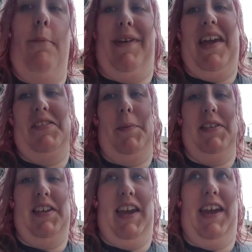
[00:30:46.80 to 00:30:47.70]
Hopefully it
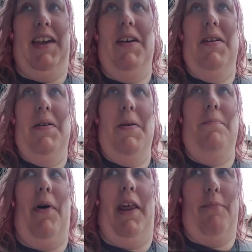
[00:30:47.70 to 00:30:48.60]
won't be as
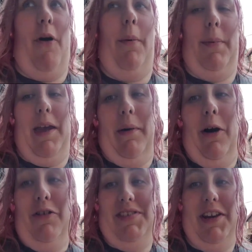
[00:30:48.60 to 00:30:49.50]
busy, but
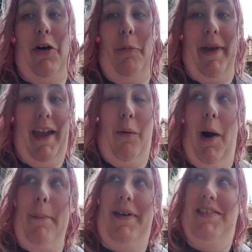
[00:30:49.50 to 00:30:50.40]
it probably will
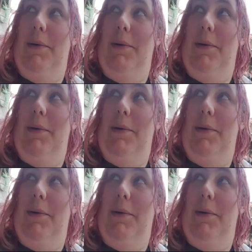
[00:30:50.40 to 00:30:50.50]
still